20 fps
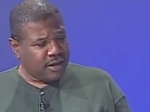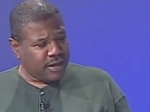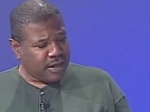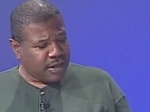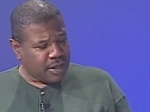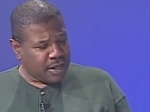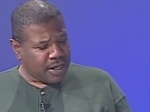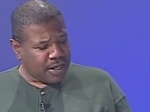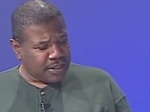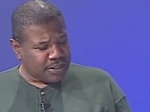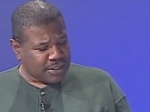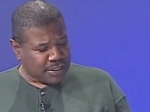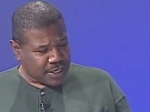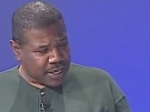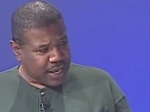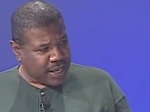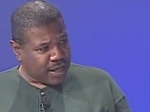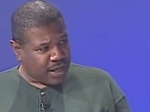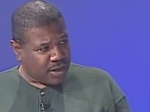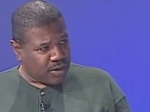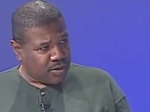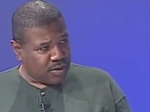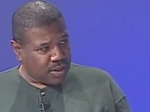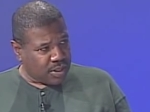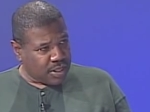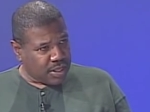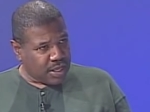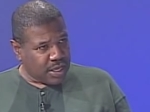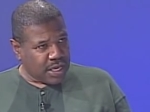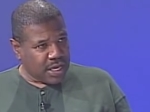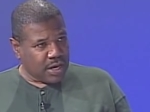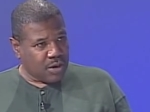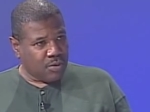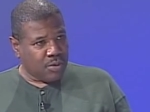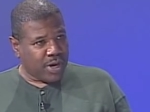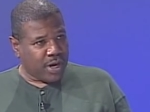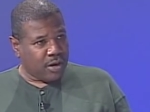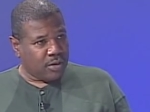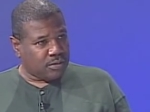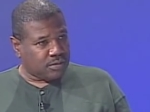uh, scale?
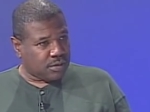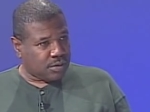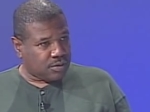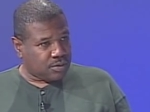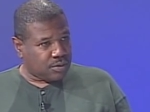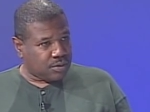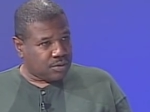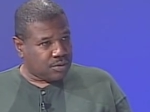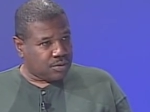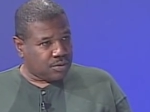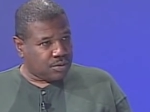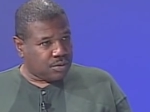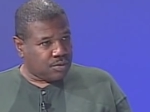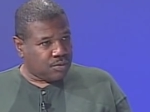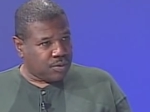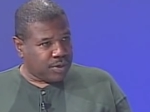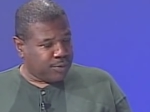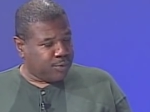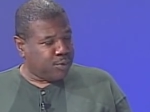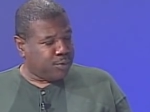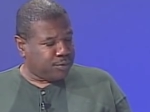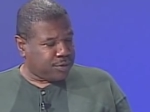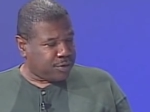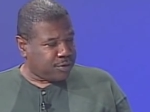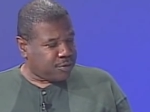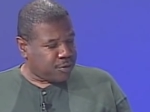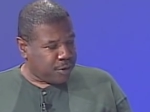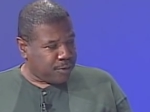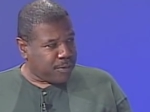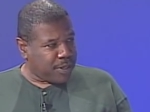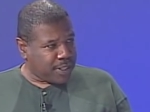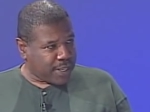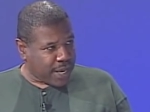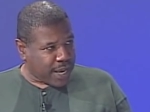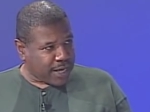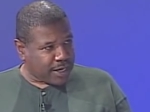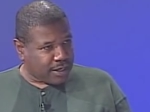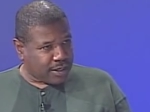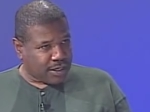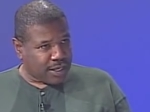Well, we will determine
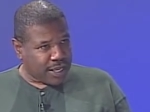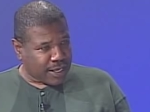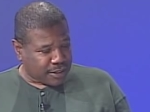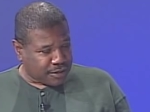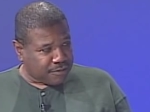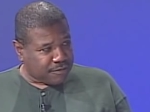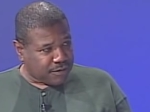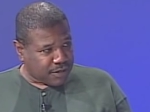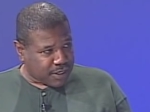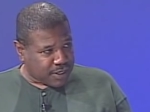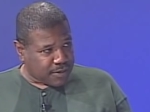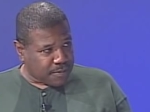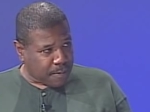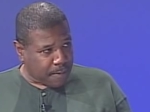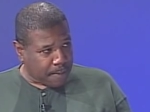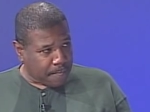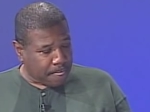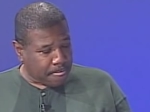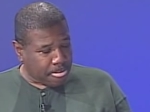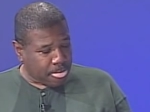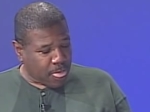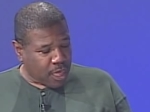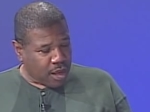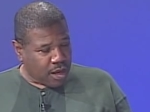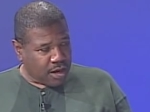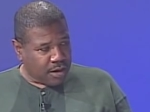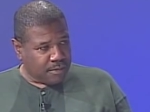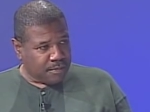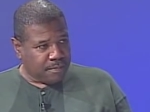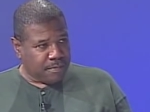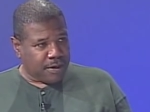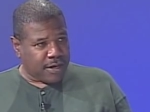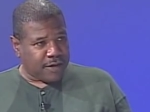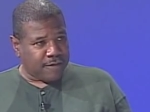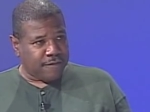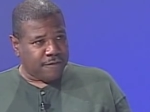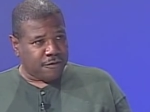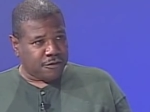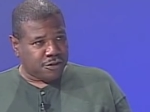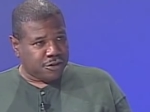that collectively.
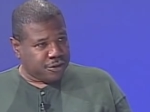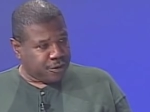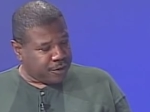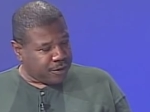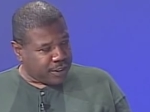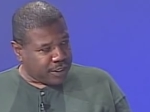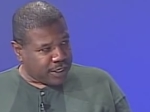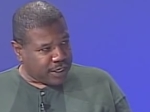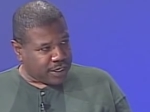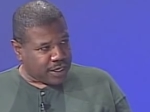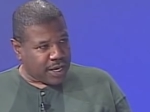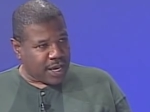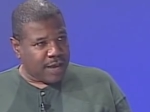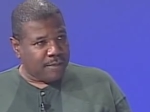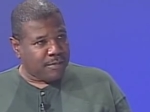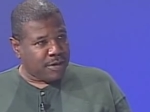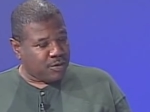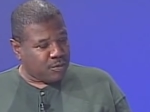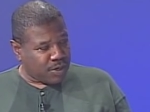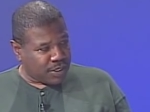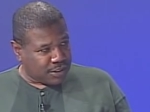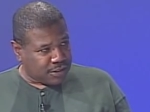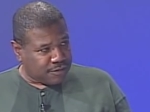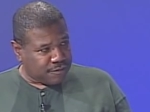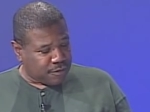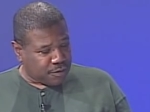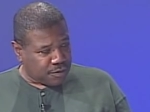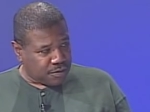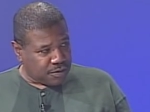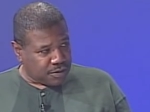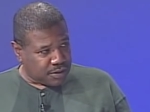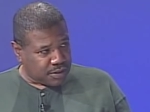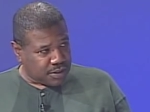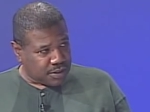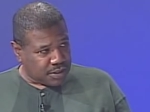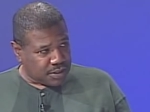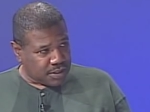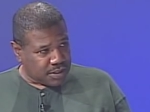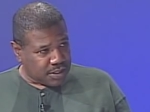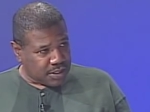But for surely it can't be wasteful
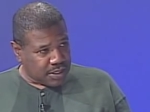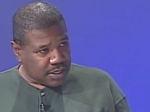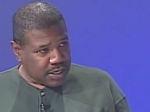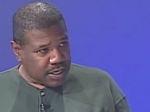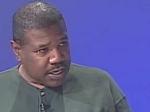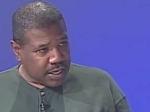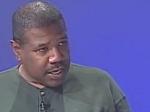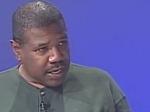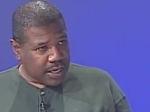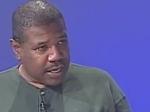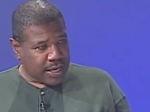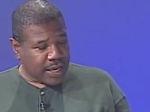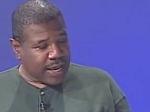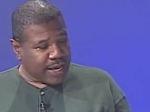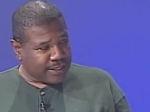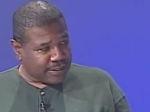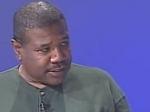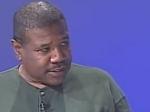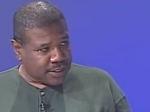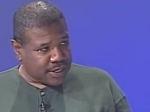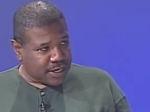it hasn't